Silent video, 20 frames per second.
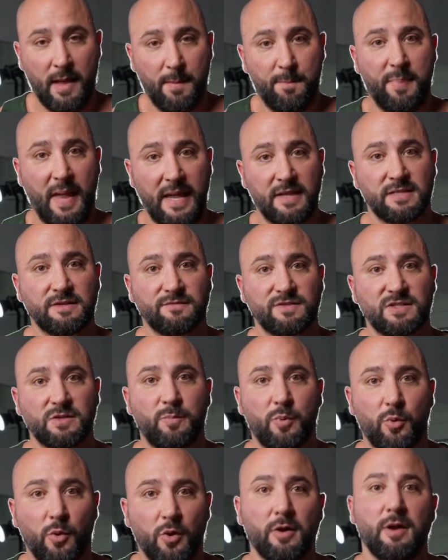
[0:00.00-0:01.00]
base of
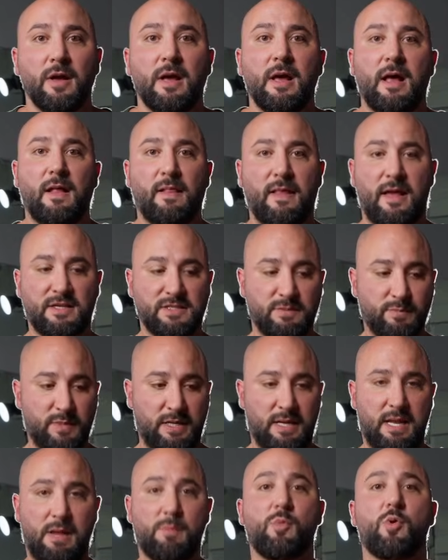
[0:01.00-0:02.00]
support allows me to
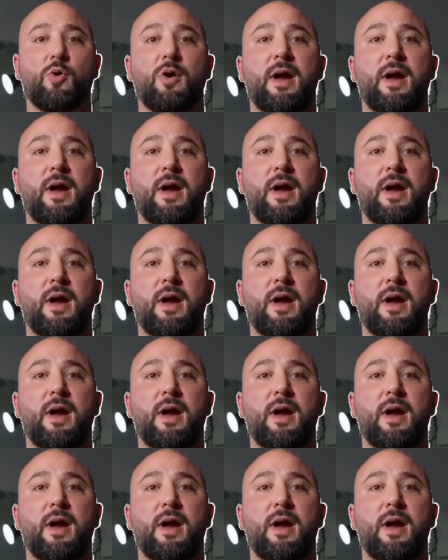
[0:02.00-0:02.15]
get more